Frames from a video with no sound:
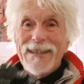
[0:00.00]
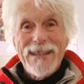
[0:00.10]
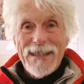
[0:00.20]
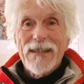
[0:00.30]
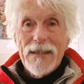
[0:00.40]

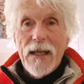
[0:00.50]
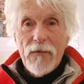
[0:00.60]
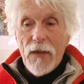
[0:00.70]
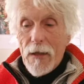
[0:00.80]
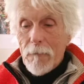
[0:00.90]
This doesn't
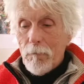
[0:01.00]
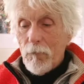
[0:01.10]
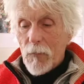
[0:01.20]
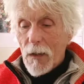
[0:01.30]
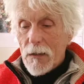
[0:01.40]
have that,
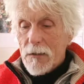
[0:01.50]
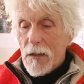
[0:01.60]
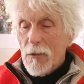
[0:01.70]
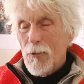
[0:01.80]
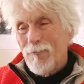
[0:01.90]

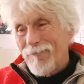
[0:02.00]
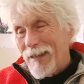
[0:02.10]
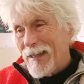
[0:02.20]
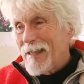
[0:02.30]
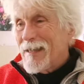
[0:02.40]
so
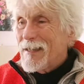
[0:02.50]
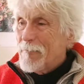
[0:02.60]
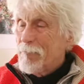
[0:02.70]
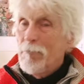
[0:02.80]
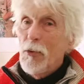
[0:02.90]
it
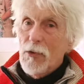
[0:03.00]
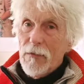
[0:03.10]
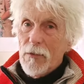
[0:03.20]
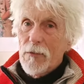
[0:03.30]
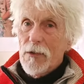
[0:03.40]
is more
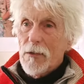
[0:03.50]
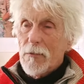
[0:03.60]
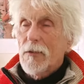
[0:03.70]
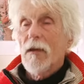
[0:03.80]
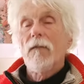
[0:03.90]
difficult to
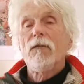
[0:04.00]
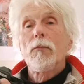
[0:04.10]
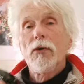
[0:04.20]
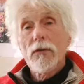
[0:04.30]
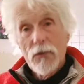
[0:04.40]
use. For
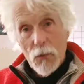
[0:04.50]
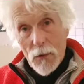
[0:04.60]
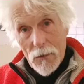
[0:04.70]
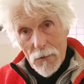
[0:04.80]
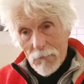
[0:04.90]
personal
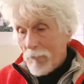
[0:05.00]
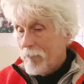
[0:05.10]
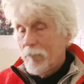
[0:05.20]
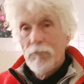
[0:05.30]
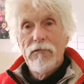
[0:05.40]
work,
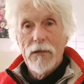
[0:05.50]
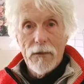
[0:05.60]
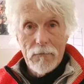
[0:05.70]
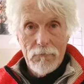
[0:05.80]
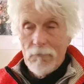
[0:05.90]

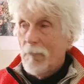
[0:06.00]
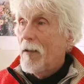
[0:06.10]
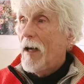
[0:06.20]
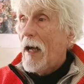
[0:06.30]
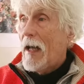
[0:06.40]
brilliant.
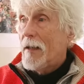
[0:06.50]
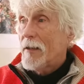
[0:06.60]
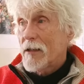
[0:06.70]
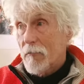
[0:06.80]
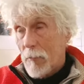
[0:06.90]
And
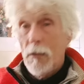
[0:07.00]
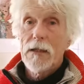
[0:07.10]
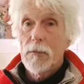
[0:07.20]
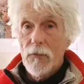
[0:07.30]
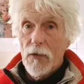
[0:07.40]
as a
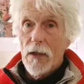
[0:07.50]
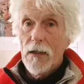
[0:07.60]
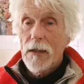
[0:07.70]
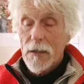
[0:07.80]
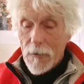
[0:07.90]
replacement for the
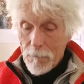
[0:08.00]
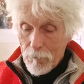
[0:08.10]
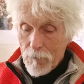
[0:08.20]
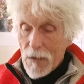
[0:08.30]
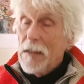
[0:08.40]
Leica,
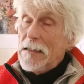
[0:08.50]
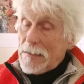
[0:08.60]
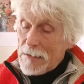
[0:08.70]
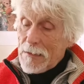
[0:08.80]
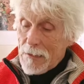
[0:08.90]

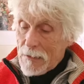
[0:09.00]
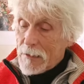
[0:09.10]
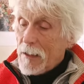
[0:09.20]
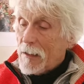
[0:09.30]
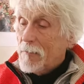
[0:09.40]

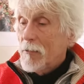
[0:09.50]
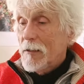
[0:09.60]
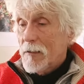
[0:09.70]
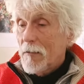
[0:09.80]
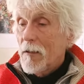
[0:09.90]
yeah, well,
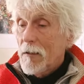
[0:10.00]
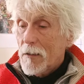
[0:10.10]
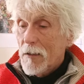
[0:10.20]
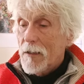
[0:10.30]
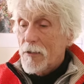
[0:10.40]
it's got a
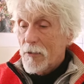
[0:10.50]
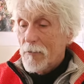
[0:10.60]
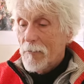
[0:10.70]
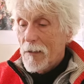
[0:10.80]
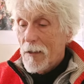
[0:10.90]
Leica lens
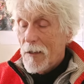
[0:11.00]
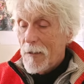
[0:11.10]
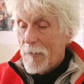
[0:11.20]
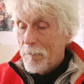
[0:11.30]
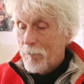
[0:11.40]
on,
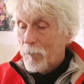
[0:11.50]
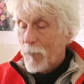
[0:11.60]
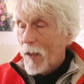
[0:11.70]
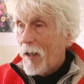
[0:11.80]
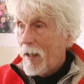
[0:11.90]

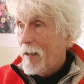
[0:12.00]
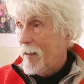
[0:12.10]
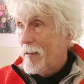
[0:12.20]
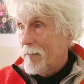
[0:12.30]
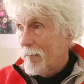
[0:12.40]

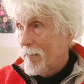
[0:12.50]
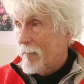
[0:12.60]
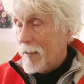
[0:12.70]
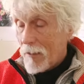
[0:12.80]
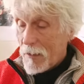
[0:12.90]
and
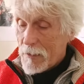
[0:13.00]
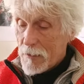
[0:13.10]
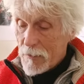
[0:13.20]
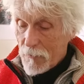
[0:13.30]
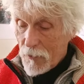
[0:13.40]
the other
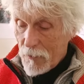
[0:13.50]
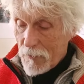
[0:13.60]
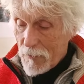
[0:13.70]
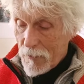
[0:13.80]
lenses I've got